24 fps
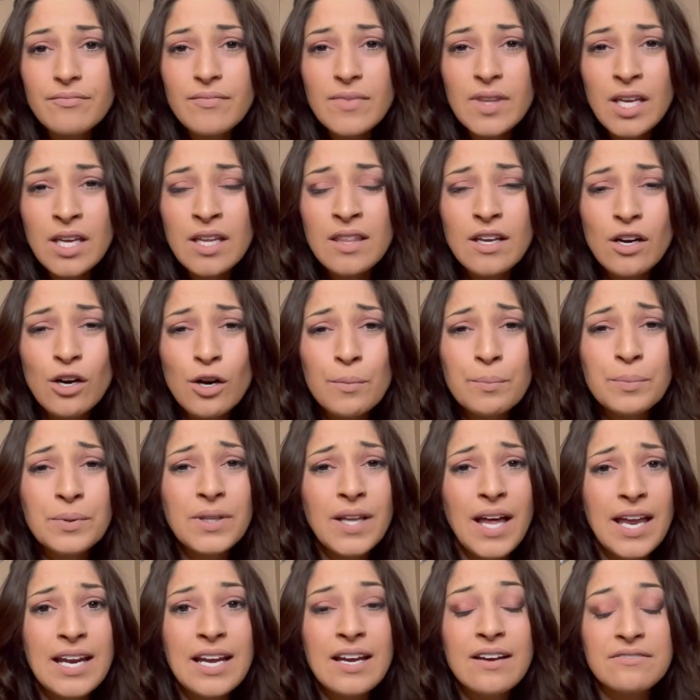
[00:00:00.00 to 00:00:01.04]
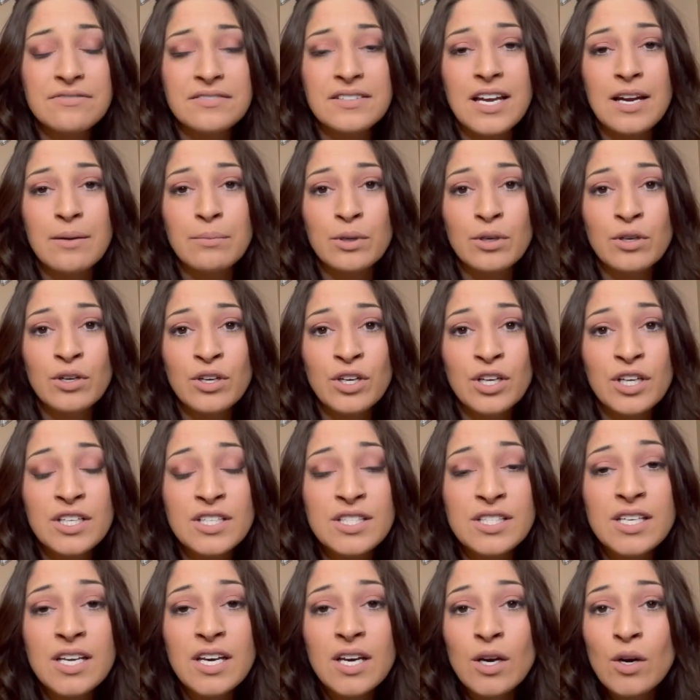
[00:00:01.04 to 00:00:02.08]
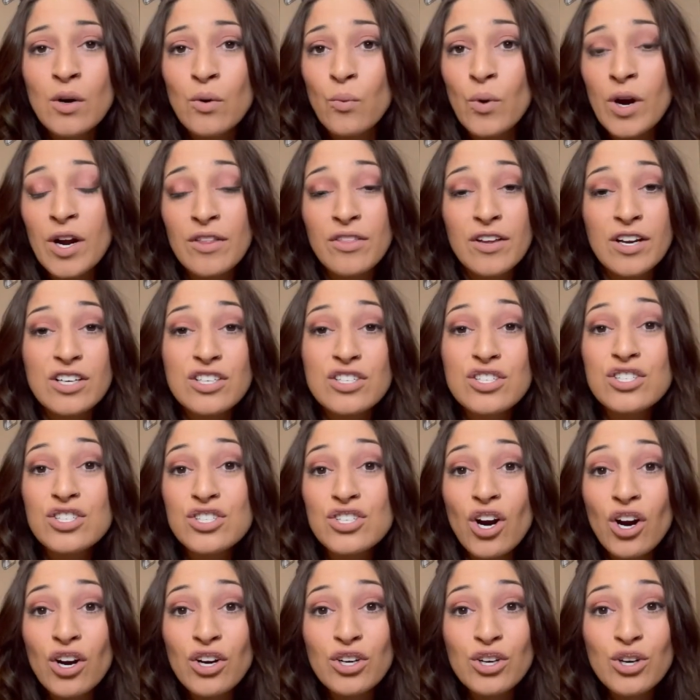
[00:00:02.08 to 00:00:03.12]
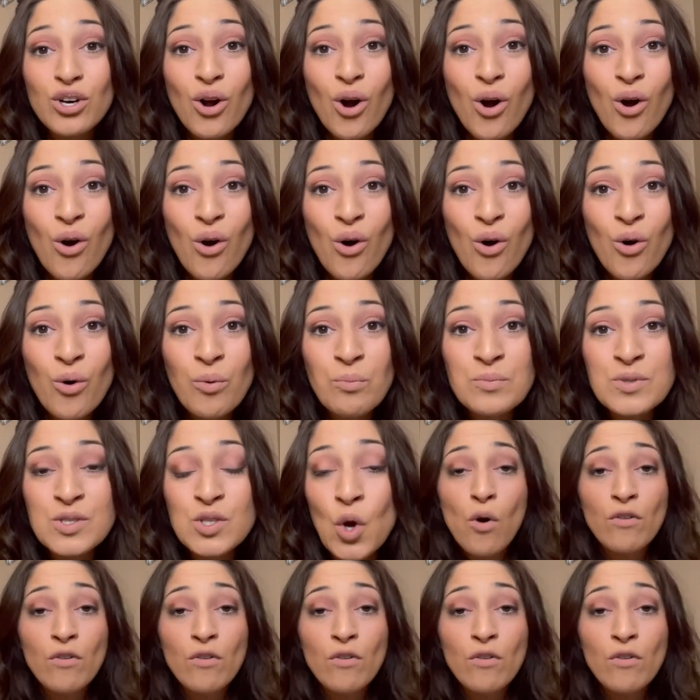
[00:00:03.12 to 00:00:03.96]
And there are plenty of neighborhoods where there's starter homes.